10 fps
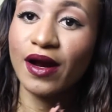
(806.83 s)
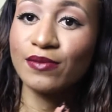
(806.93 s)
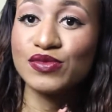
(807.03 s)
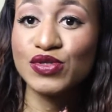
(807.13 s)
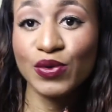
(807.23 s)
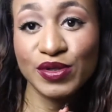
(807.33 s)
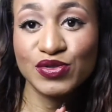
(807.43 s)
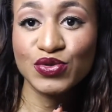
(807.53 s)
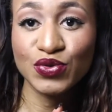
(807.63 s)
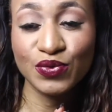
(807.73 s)
I'm so
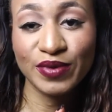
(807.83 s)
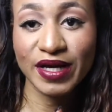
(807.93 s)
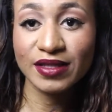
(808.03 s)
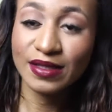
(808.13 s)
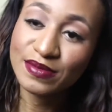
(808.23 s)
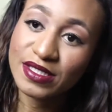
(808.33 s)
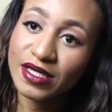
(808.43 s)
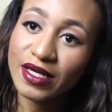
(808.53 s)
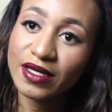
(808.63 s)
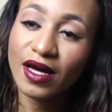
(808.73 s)
into the red
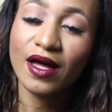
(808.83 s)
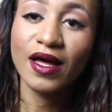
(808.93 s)
lipstick